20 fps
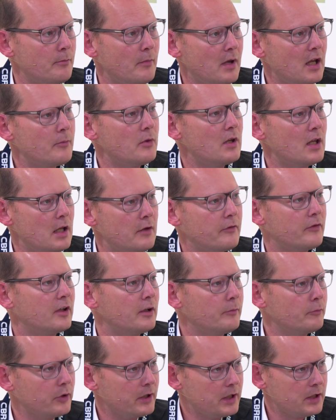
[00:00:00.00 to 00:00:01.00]
maybe even
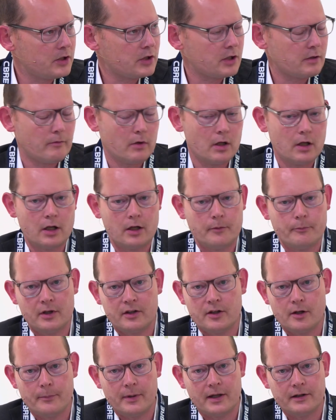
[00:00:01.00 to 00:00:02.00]
in breach, a
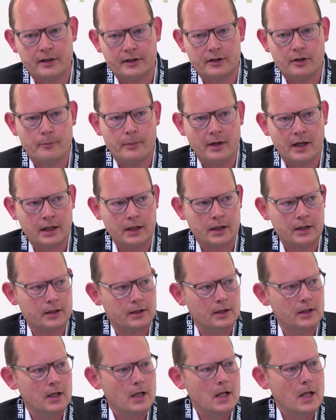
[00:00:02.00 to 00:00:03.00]
bit depending the bank.
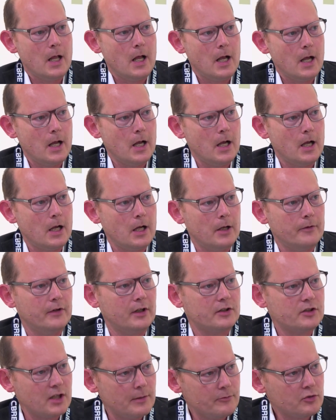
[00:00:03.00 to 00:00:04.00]

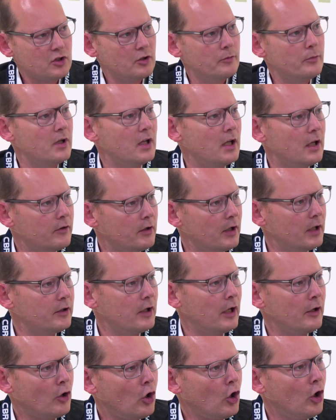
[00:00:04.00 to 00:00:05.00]
That seems to be
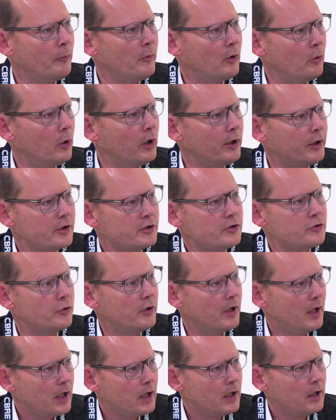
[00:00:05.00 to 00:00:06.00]
in calmer waters
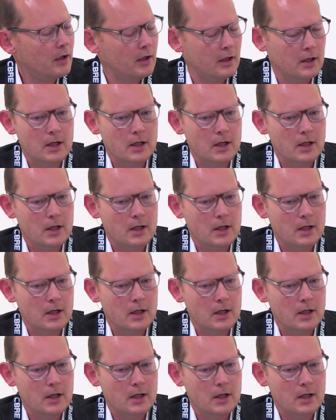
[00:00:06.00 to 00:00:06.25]
today.